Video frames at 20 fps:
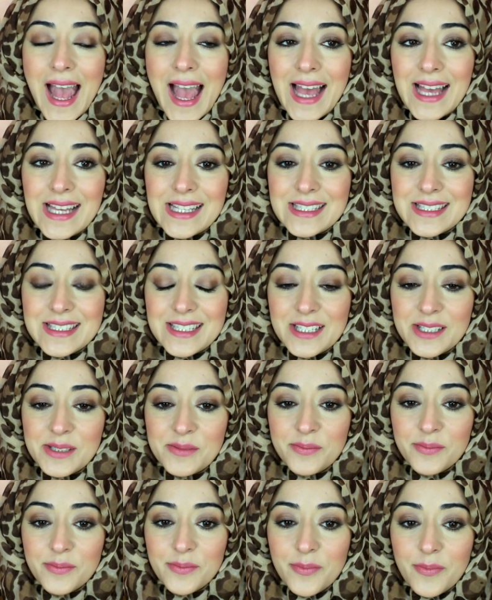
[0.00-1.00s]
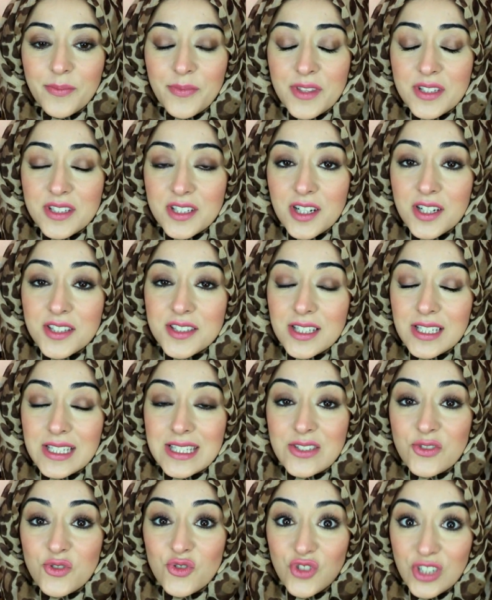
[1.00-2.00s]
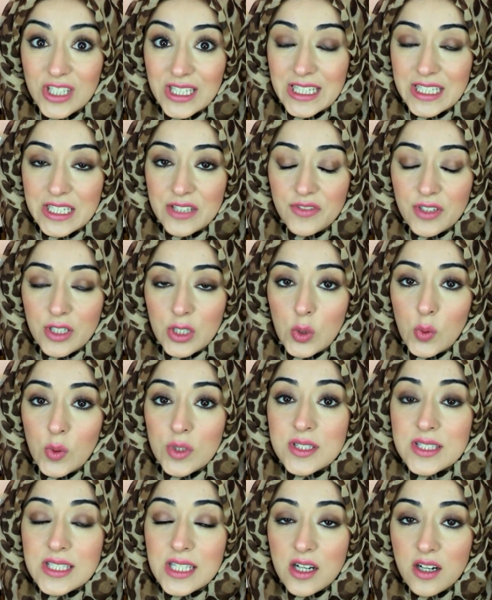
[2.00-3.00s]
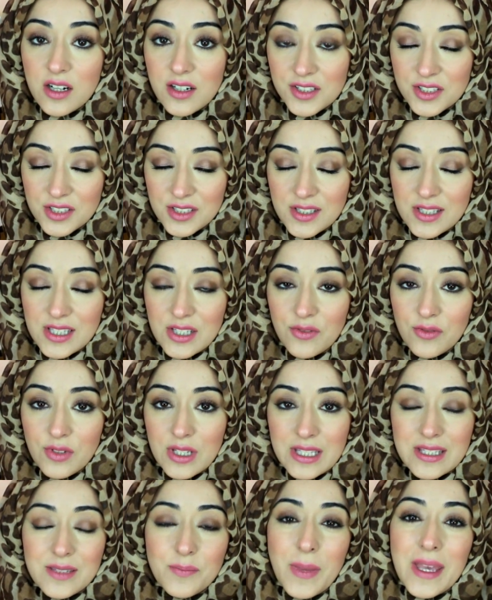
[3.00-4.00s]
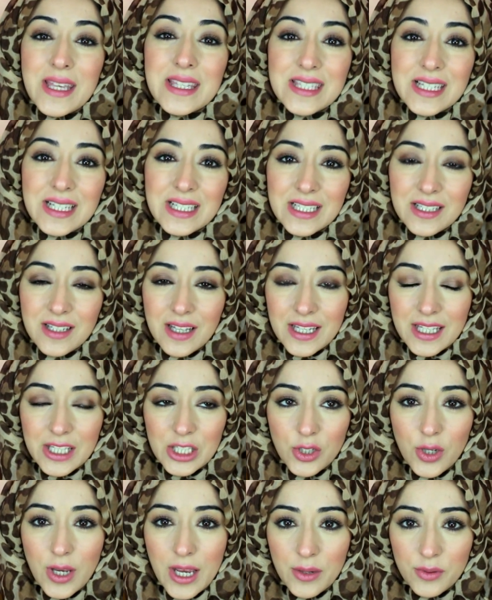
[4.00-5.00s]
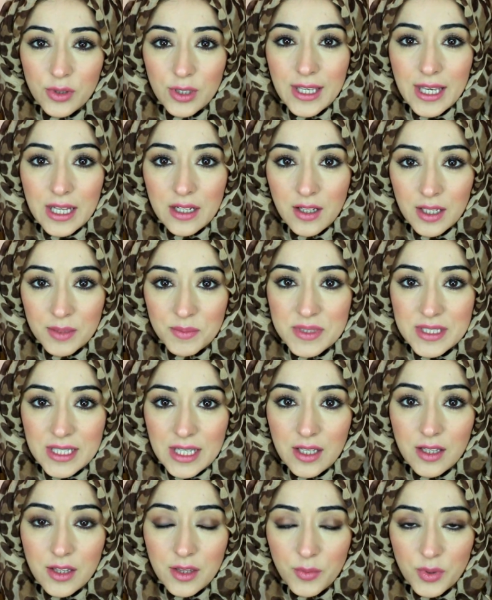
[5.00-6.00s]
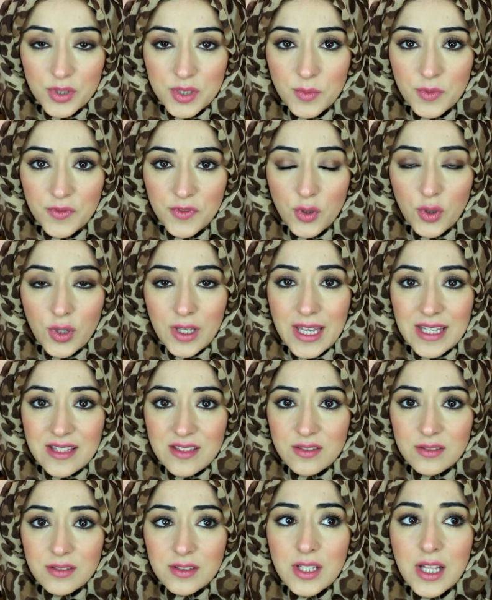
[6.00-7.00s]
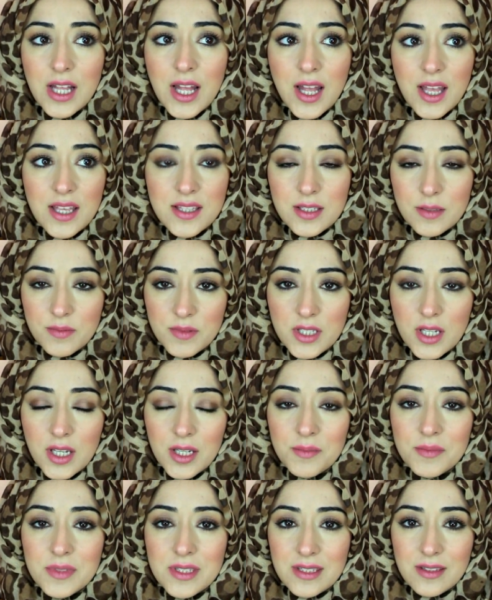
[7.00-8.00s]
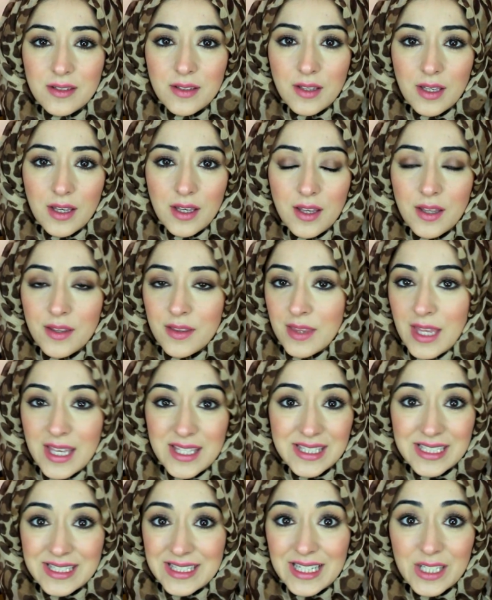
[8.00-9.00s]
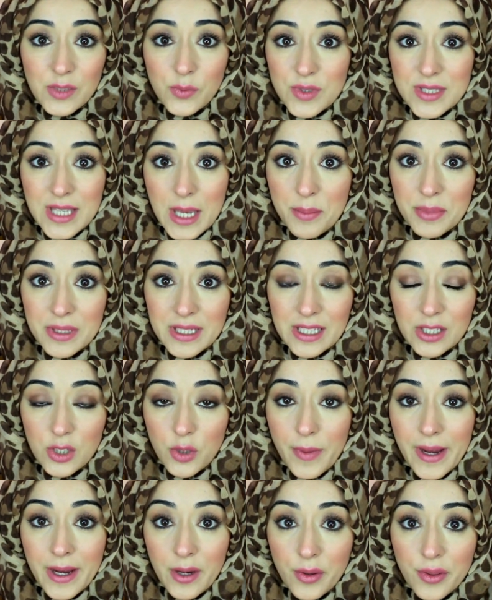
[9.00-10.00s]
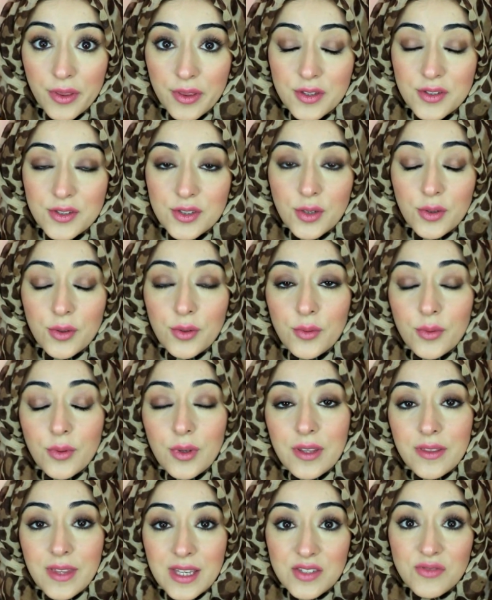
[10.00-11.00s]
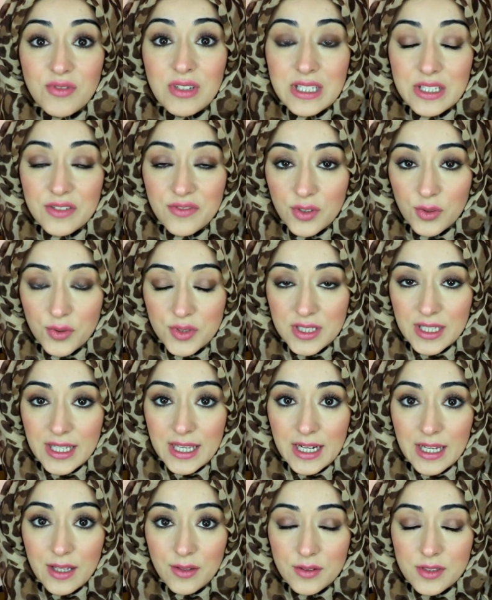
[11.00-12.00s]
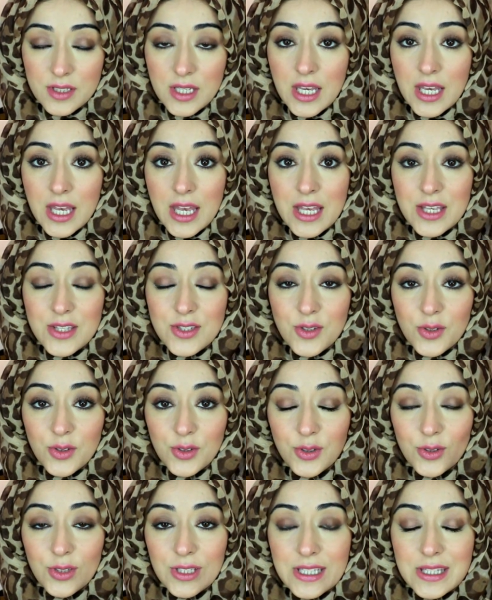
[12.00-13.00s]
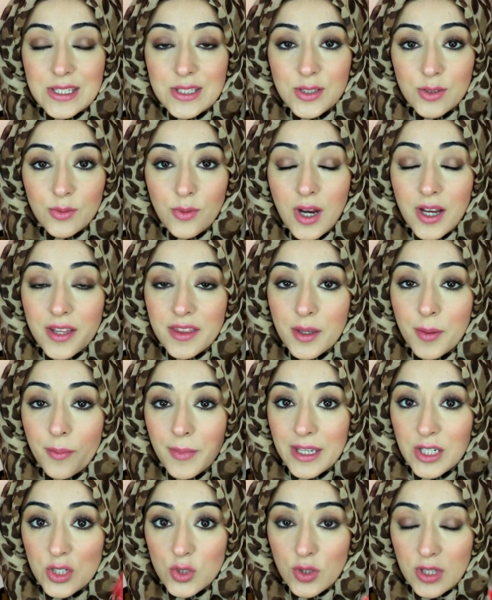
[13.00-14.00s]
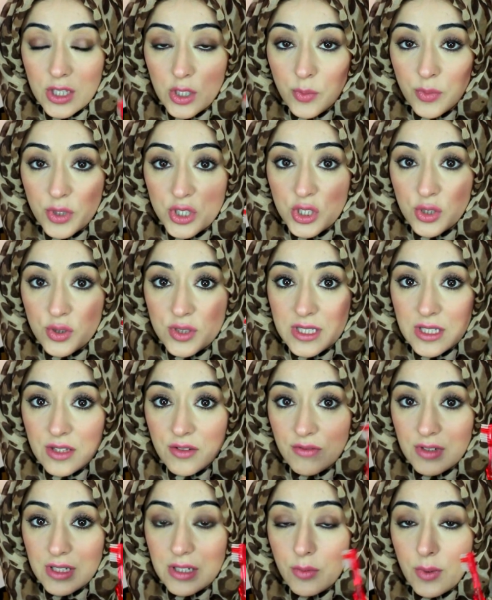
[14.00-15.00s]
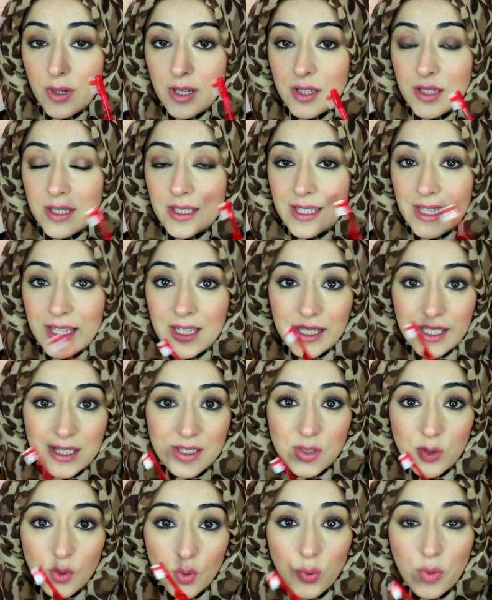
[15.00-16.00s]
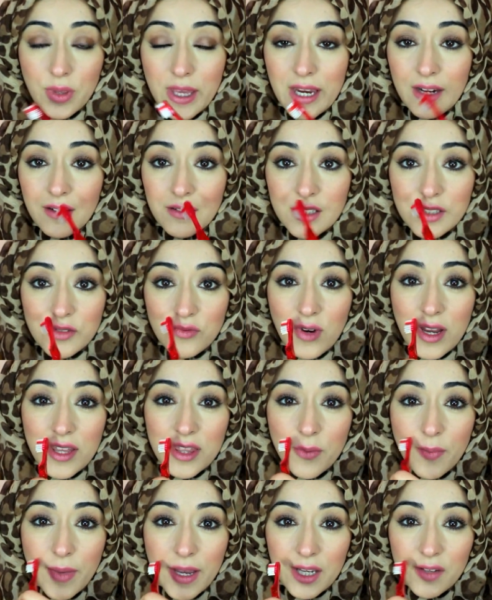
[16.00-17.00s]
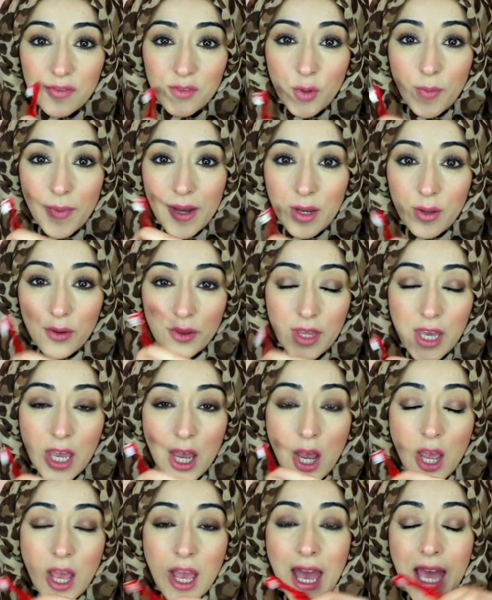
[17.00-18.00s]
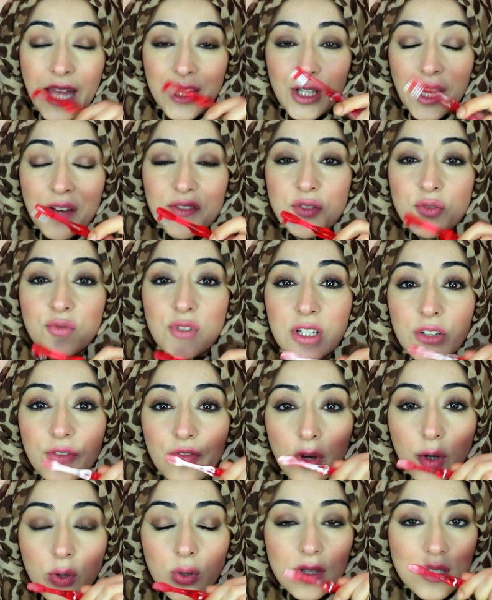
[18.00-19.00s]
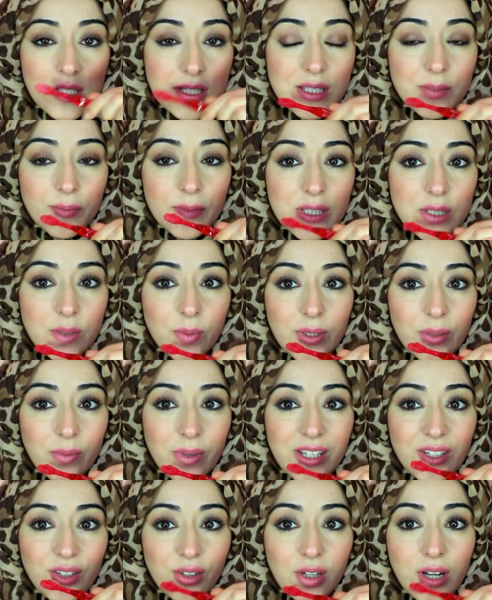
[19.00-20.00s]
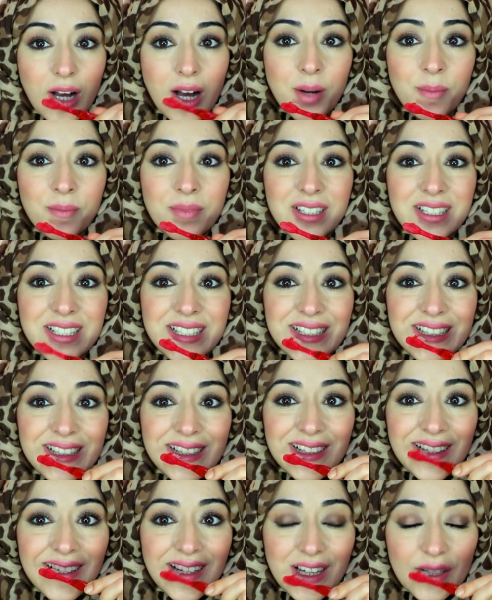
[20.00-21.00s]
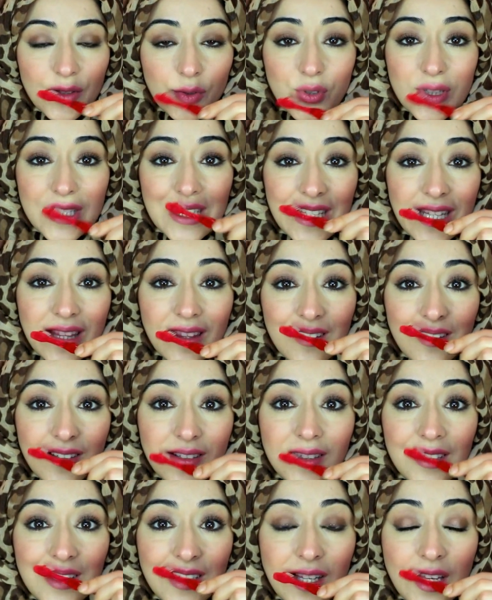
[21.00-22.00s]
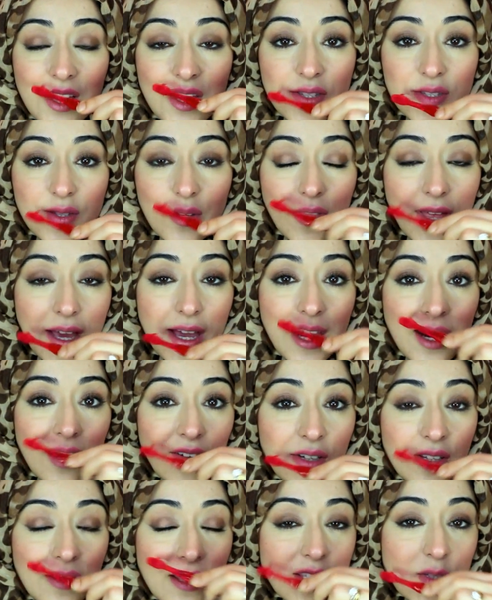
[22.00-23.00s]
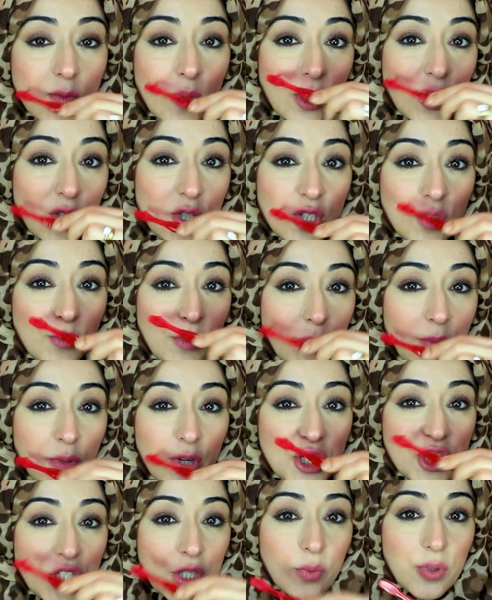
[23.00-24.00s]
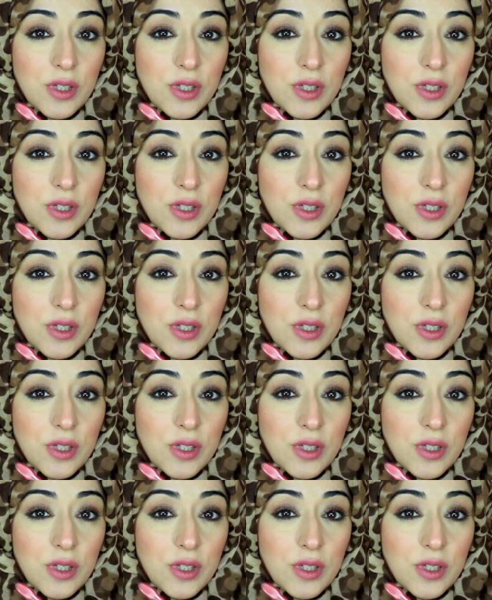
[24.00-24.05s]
And the tartar is really difficult. Once it hardens, it's basically like, you know how you get lime scale at the bottom of your kettle sometimes? That's exactly what's happening in your mouth. So that's really difficult to get out. So you need to either make sure that you're brushing your teeth really well and getting into all the areas right at the back of your mouth, and you have to really focus between where your gum and your teeth are. So that area, that's where you should be brushing.